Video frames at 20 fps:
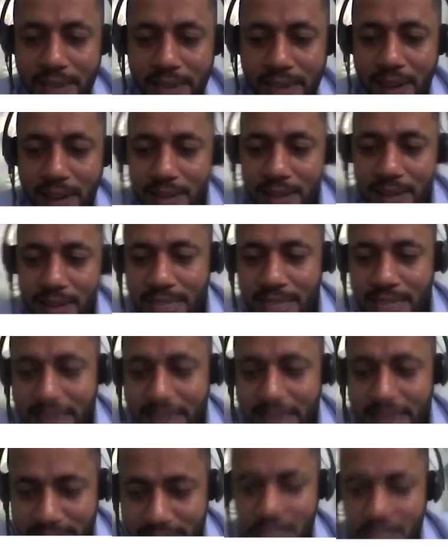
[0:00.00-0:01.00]
the
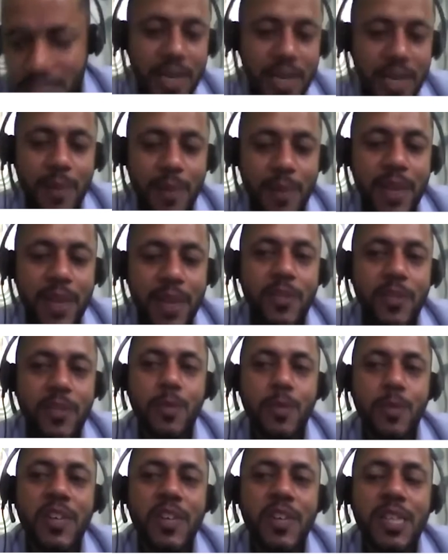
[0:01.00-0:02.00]
citizenship ceremony, which
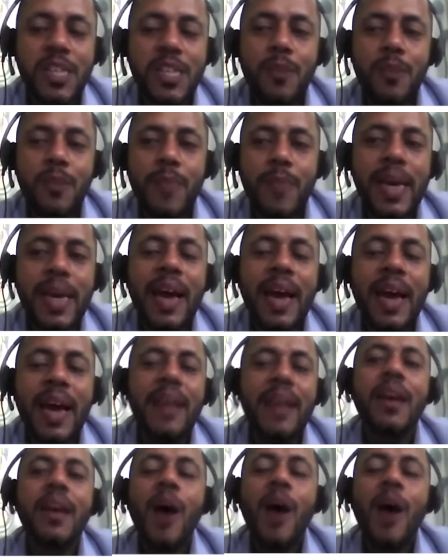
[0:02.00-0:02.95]
was being held